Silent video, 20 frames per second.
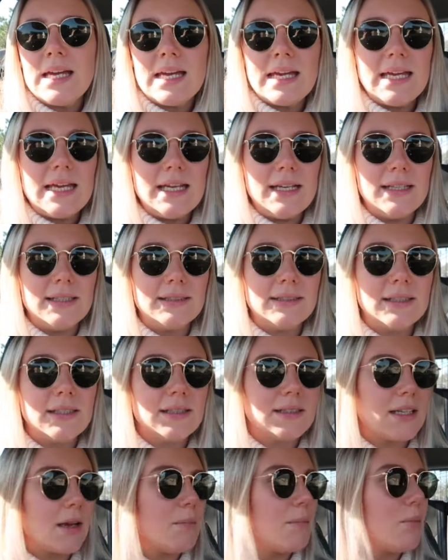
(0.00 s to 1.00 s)
ease,
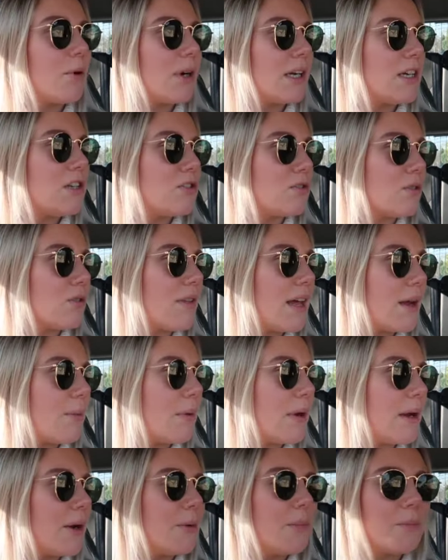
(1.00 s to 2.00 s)
because I'm pretty sure they
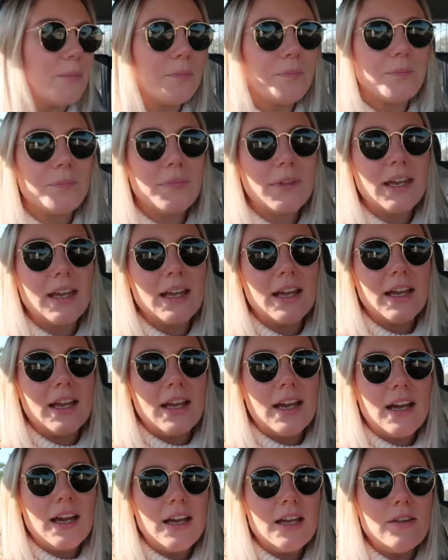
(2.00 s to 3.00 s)
will.
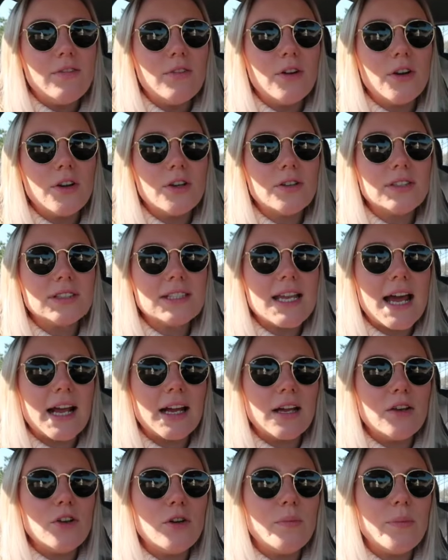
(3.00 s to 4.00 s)
You've got your
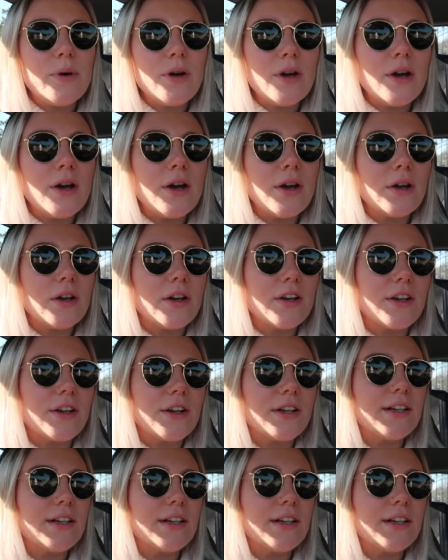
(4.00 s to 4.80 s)
snack and your book.